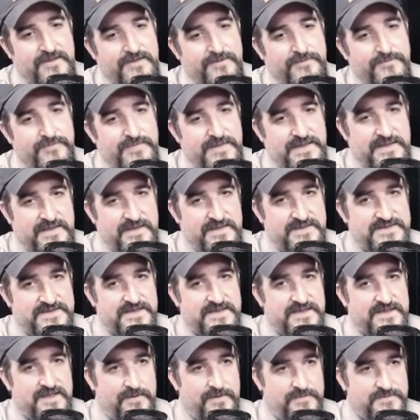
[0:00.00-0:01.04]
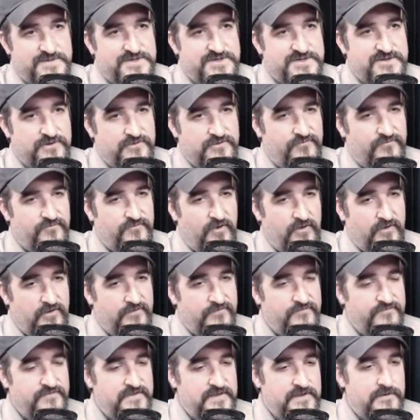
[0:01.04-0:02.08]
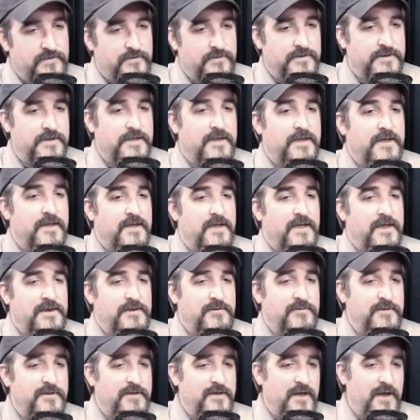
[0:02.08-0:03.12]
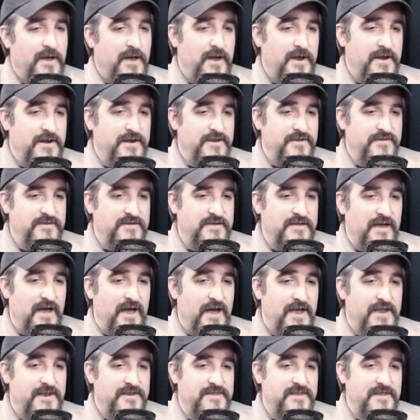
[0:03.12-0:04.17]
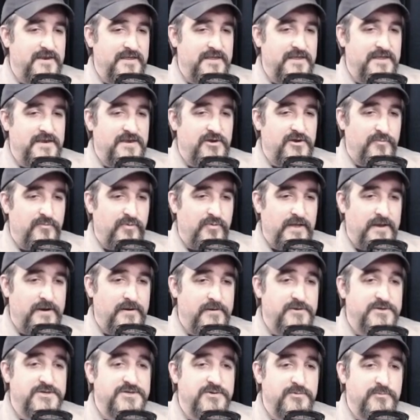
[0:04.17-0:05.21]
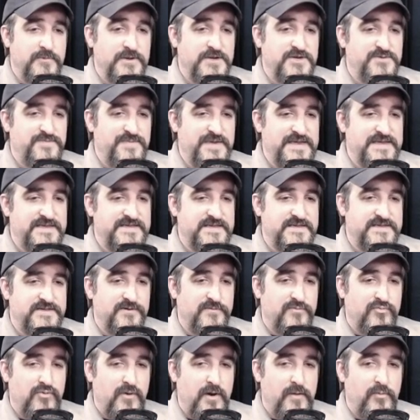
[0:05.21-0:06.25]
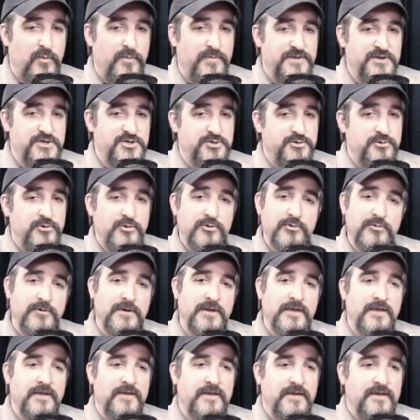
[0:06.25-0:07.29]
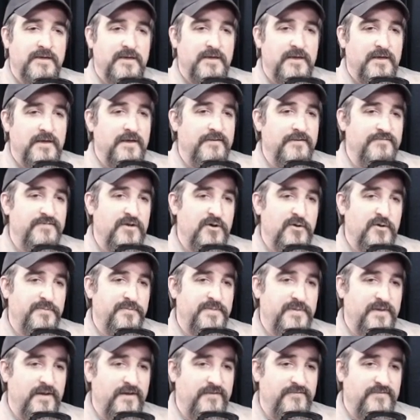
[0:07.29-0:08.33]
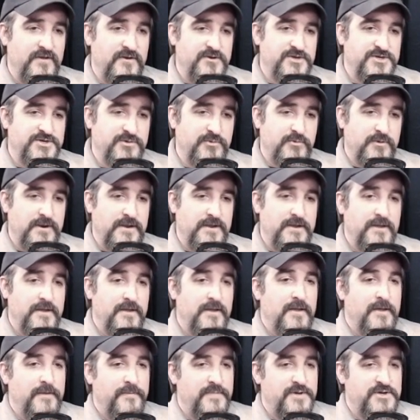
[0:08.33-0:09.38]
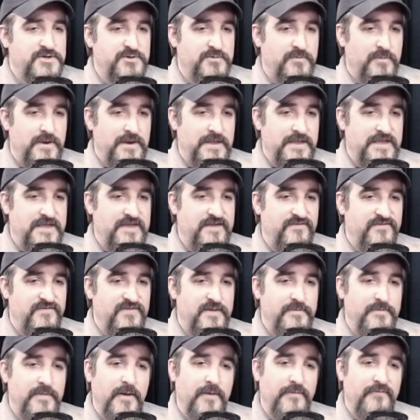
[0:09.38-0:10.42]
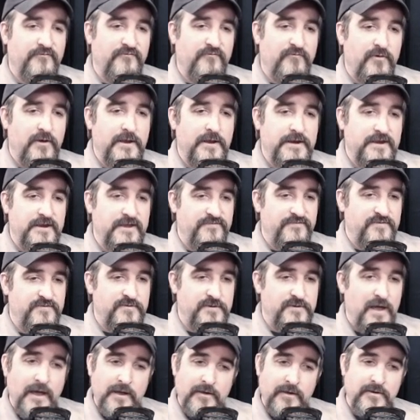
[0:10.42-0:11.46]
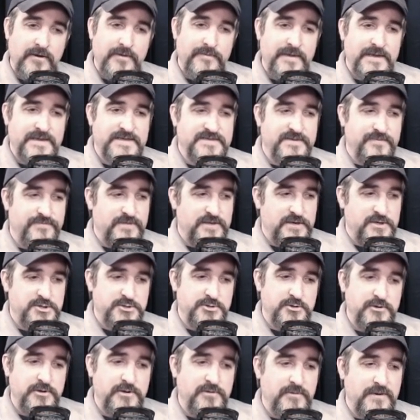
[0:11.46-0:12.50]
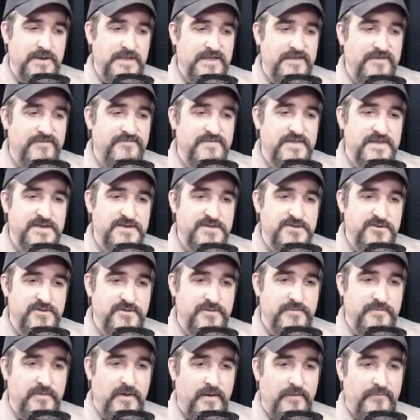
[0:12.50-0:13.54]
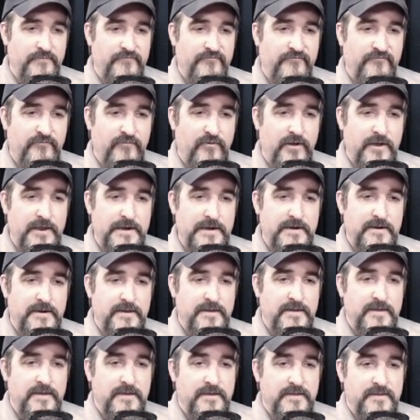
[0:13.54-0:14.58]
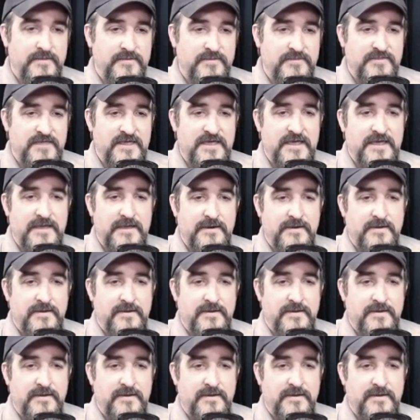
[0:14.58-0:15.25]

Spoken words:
because it comes so far afield. And you can kind of guide then again your players to which pieces are probably true of their story, but you want to give them up front. If you're not going to make something true, you want to give it to them up front, that